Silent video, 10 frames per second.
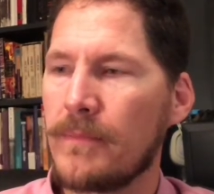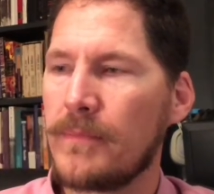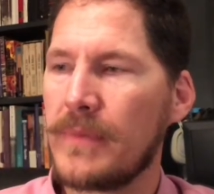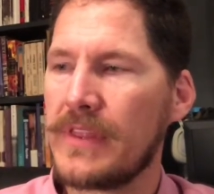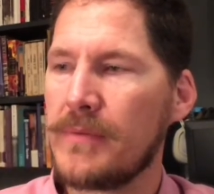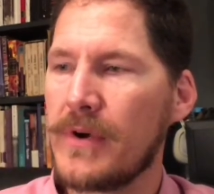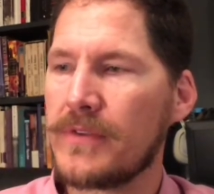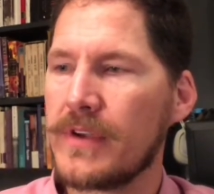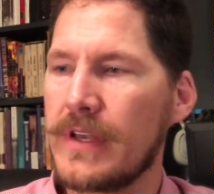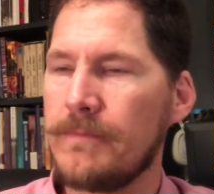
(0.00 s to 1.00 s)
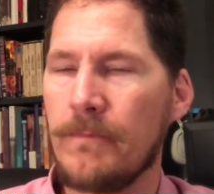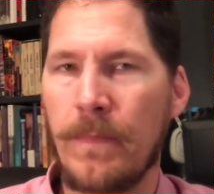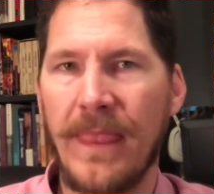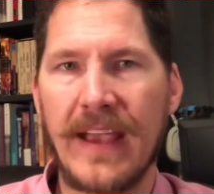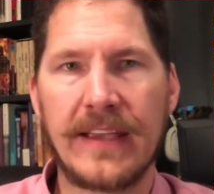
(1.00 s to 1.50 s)
But they're both good.
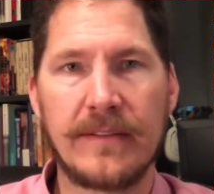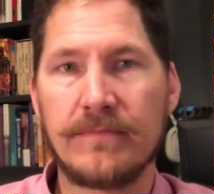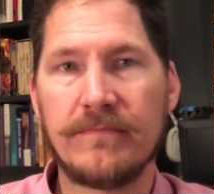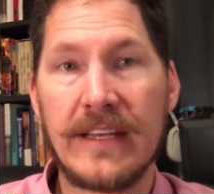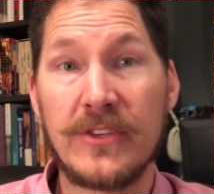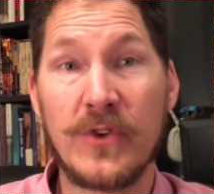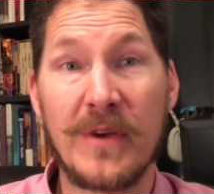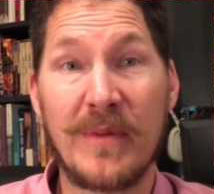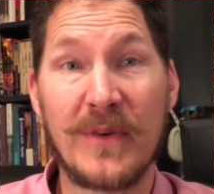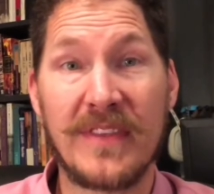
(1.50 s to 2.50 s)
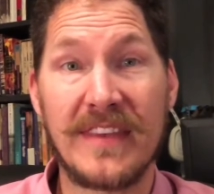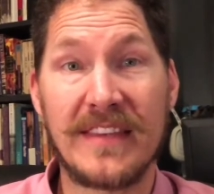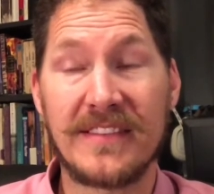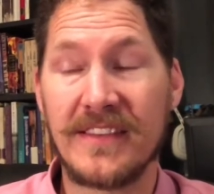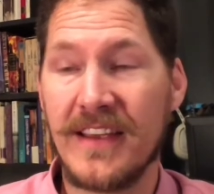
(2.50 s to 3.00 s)
I could enjoy both of
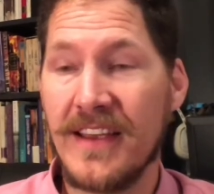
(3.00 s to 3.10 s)
these,